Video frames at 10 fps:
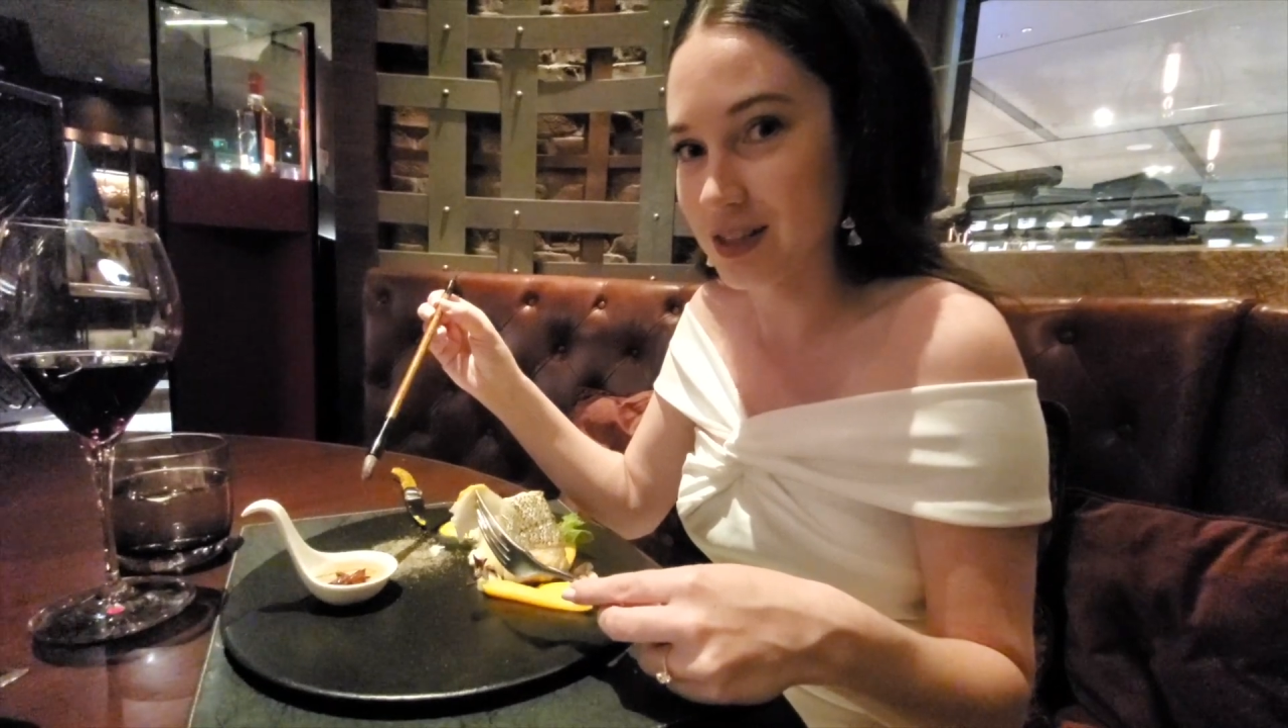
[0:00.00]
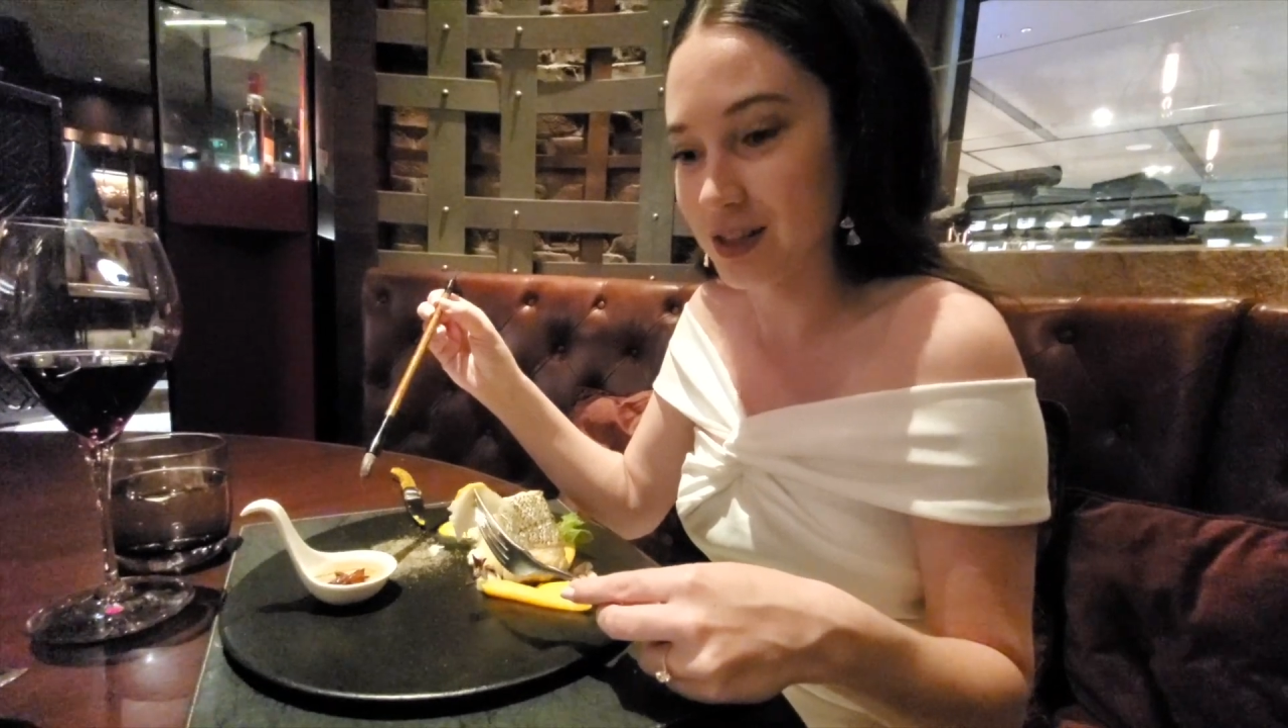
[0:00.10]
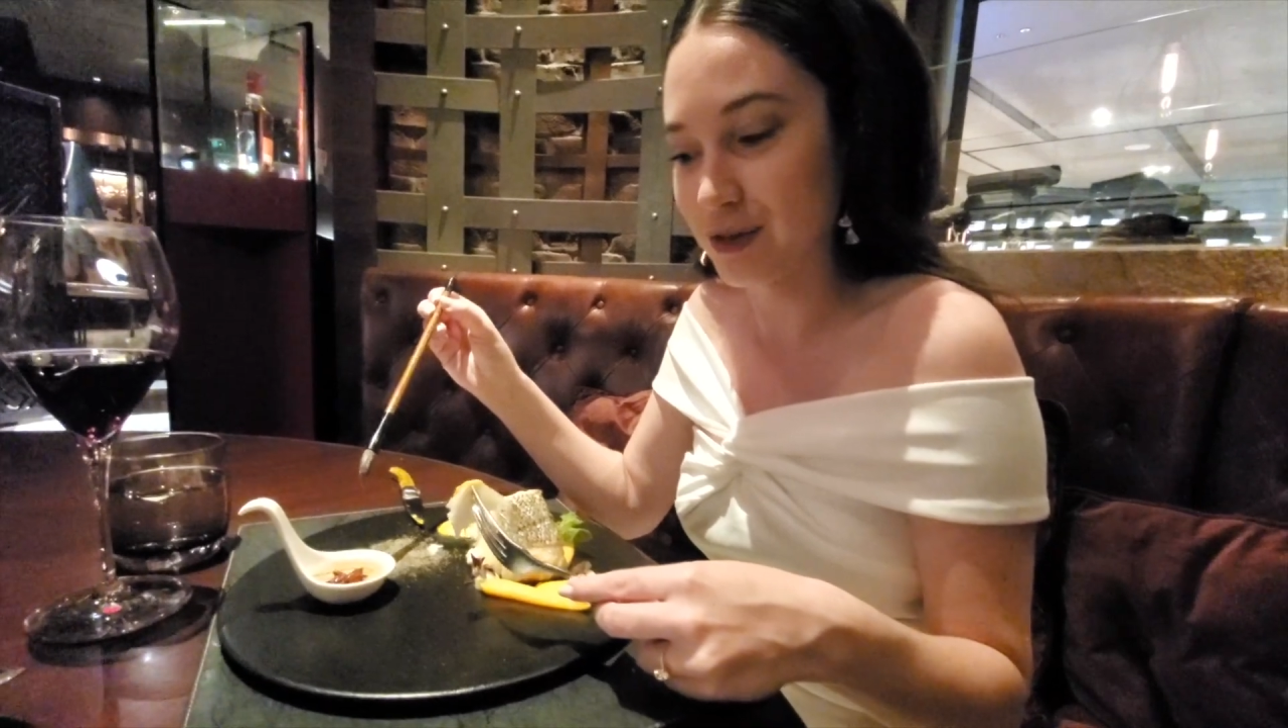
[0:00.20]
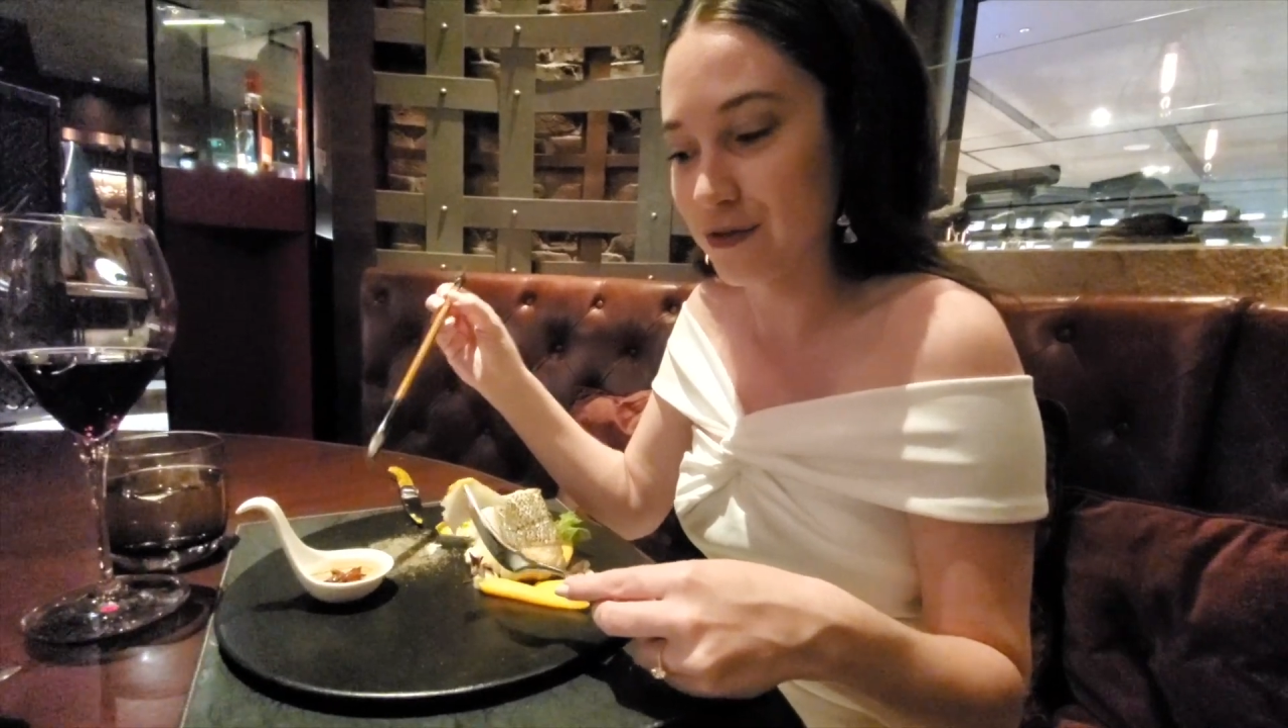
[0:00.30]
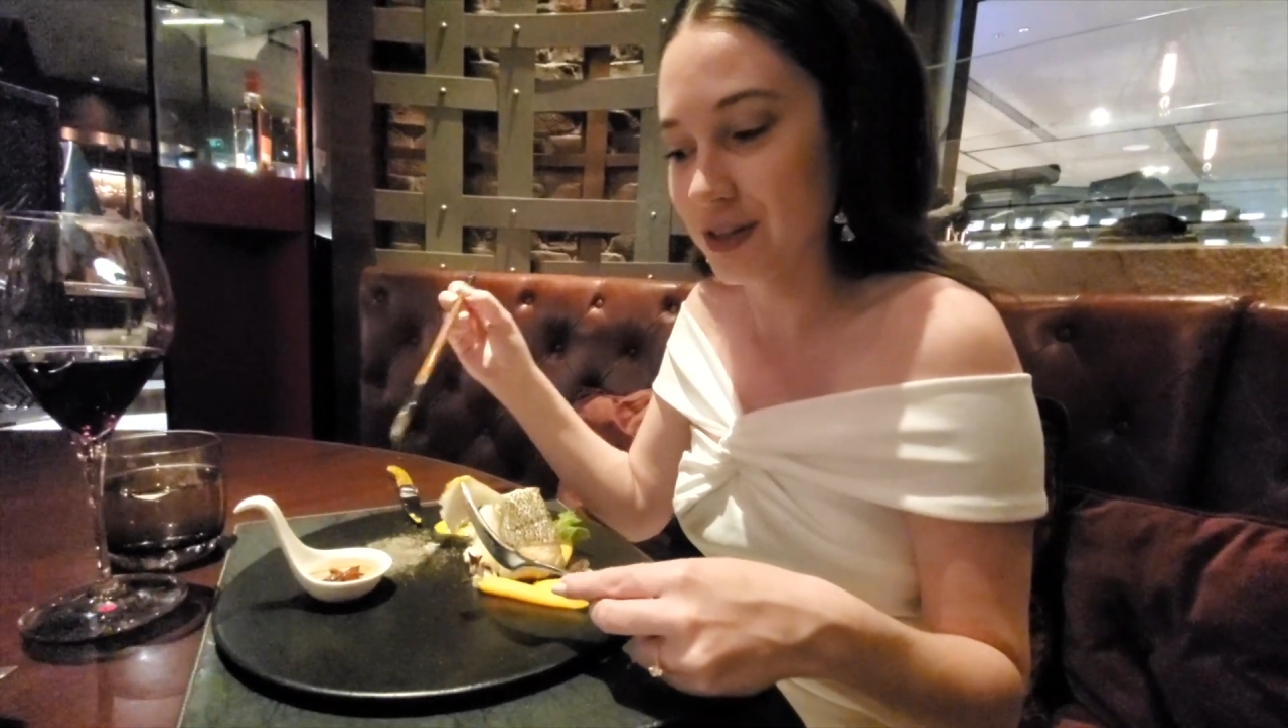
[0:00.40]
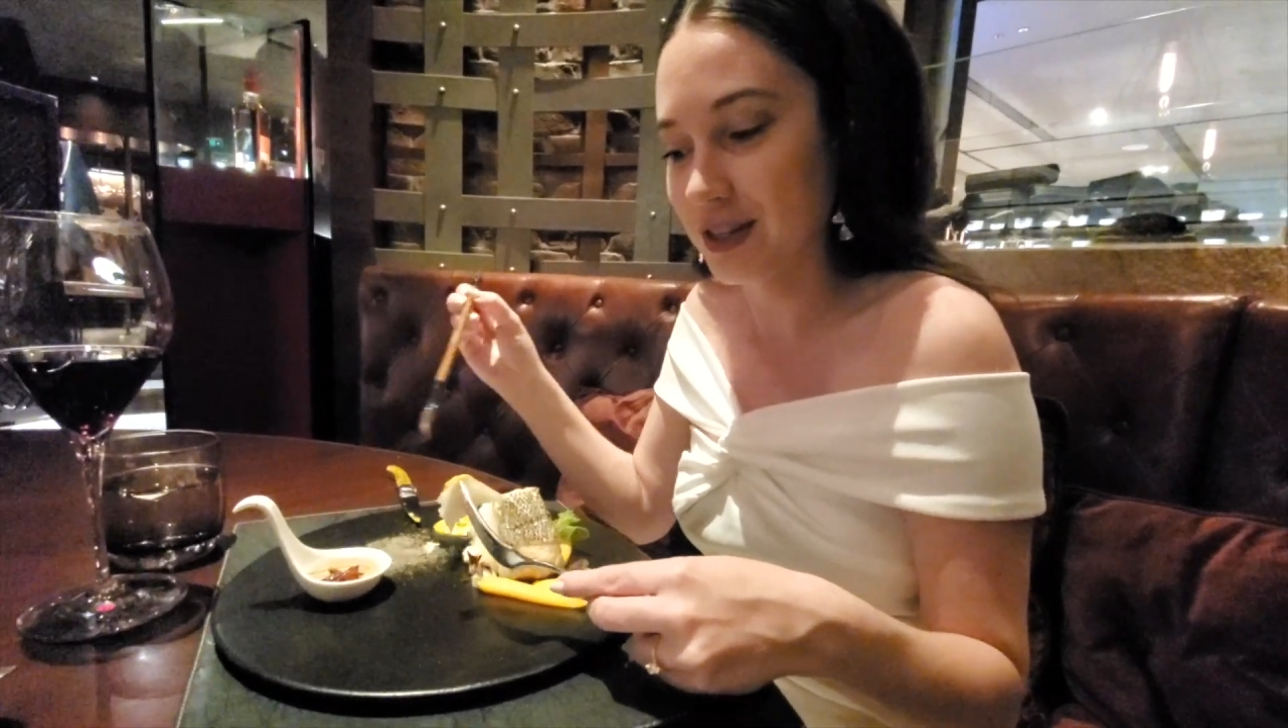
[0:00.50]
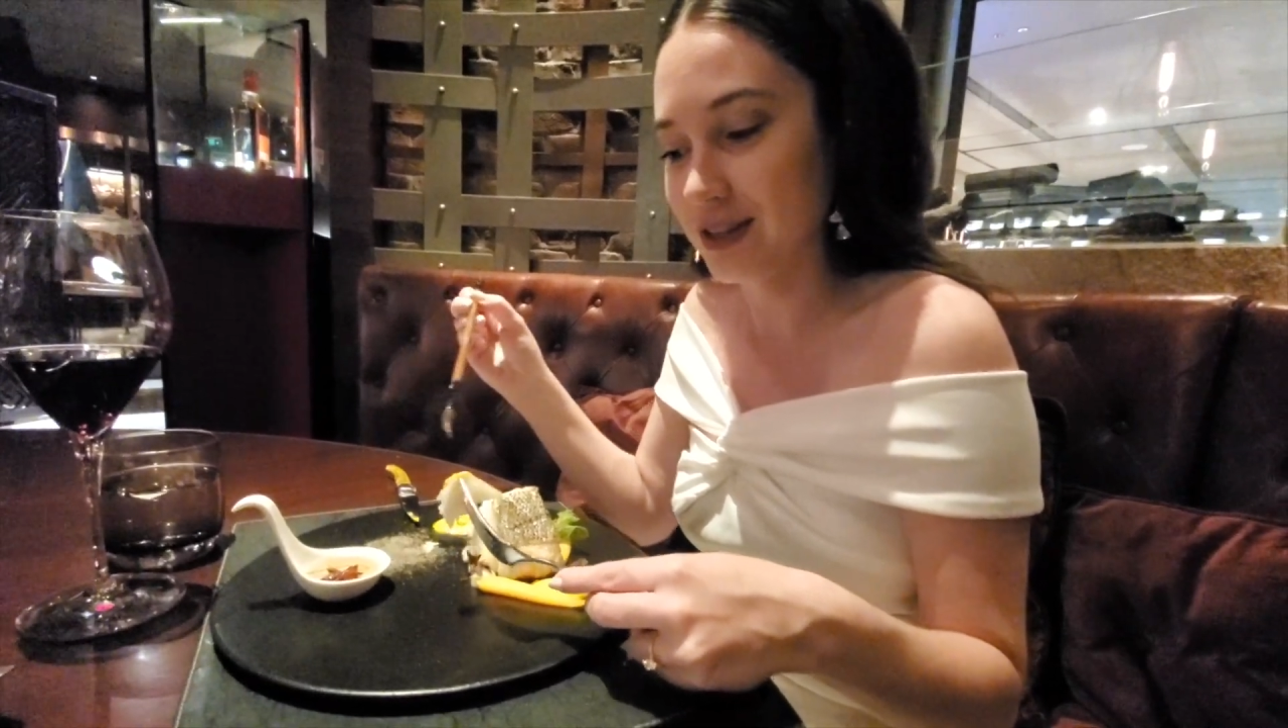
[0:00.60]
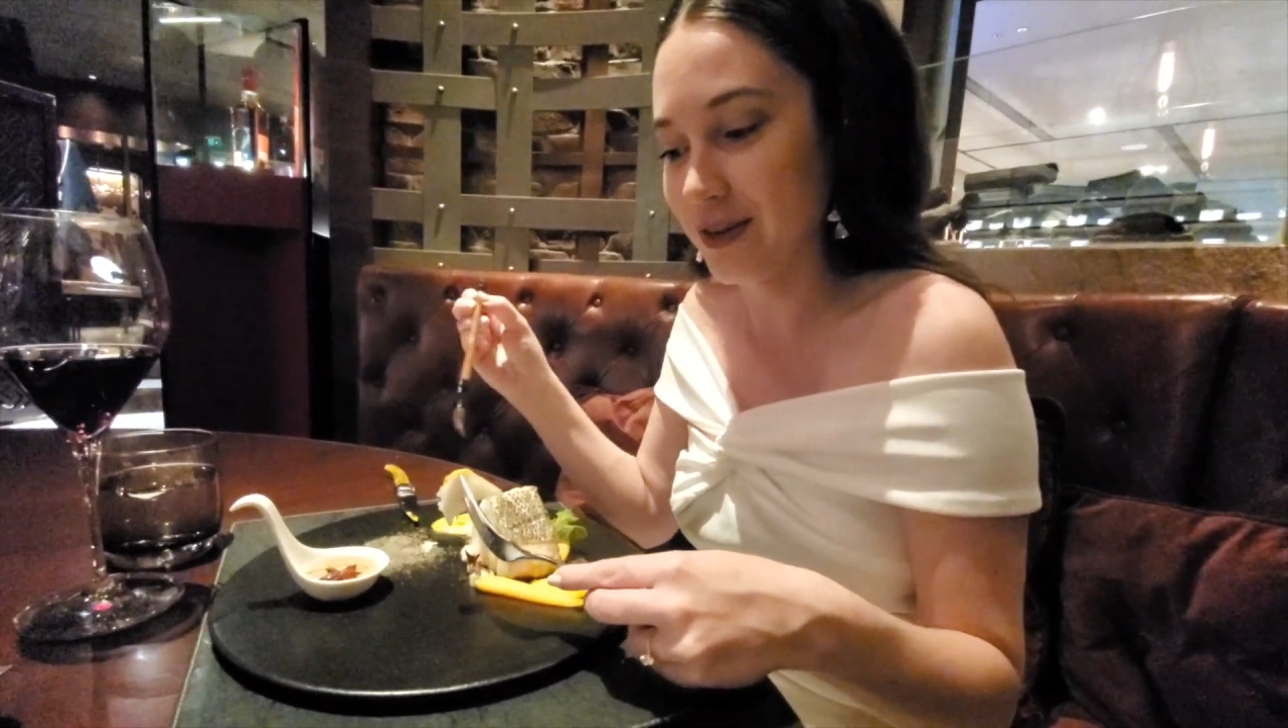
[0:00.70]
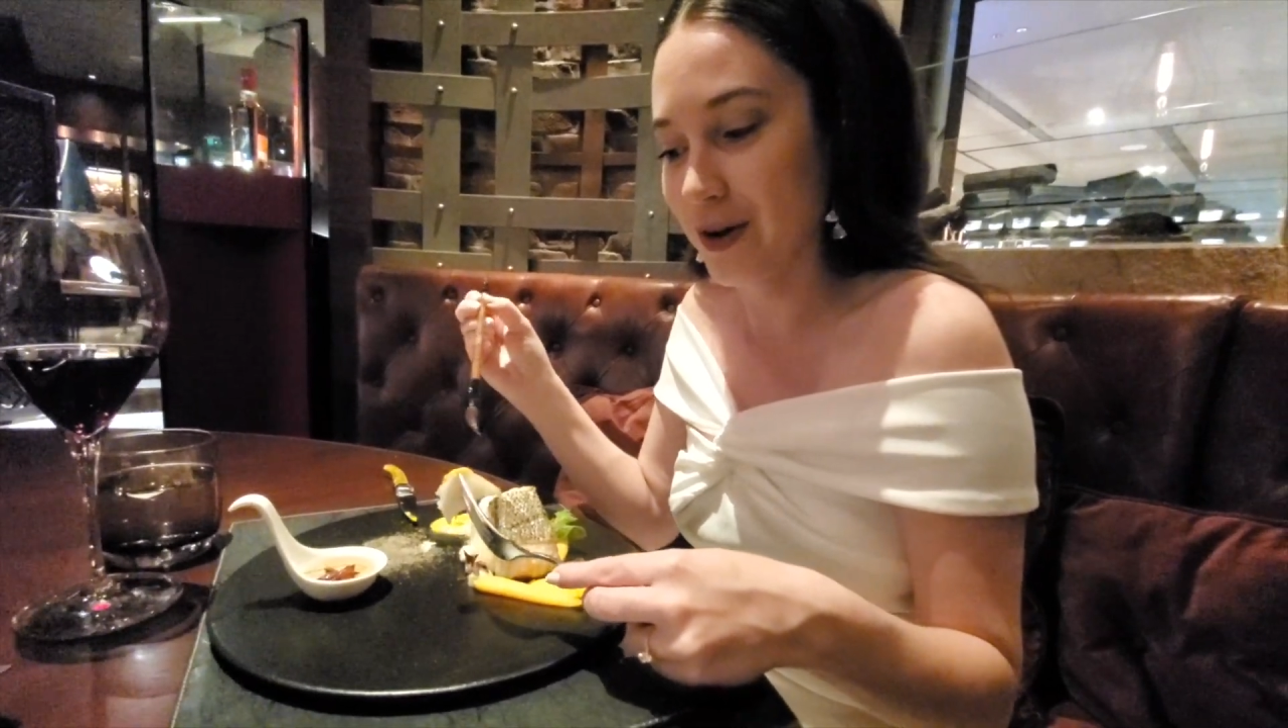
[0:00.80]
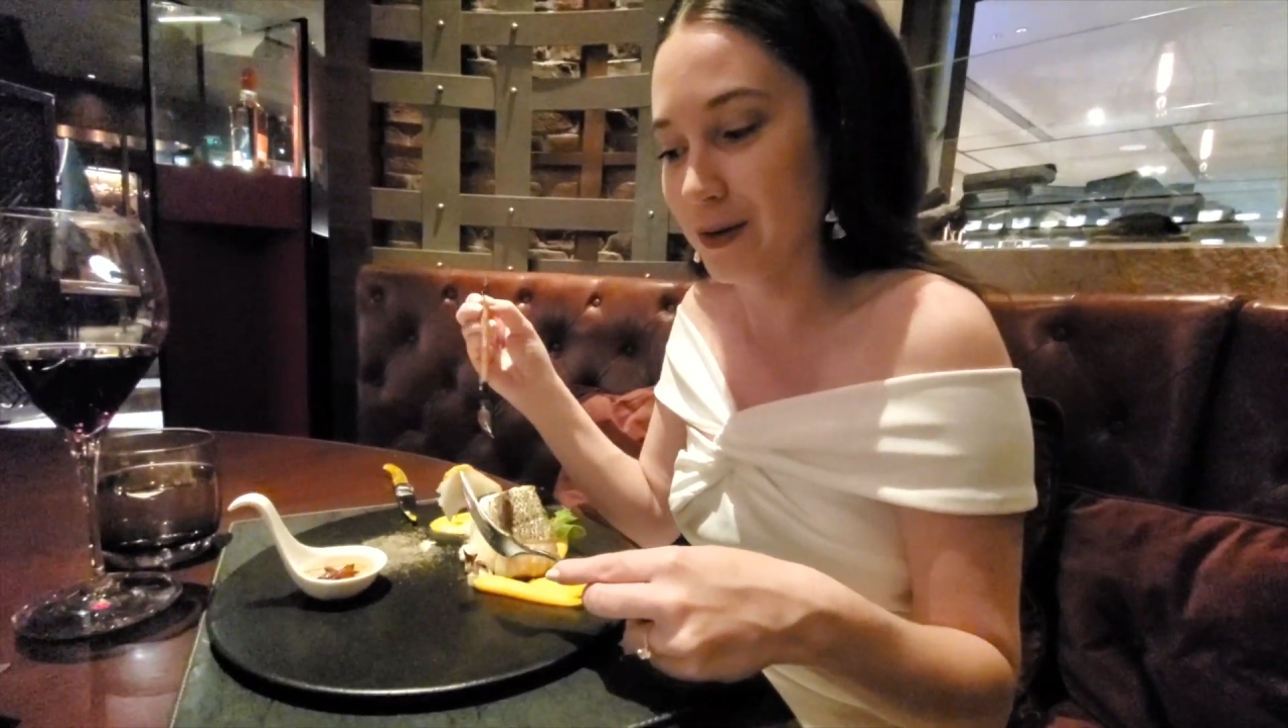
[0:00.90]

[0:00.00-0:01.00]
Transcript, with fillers: calligraphy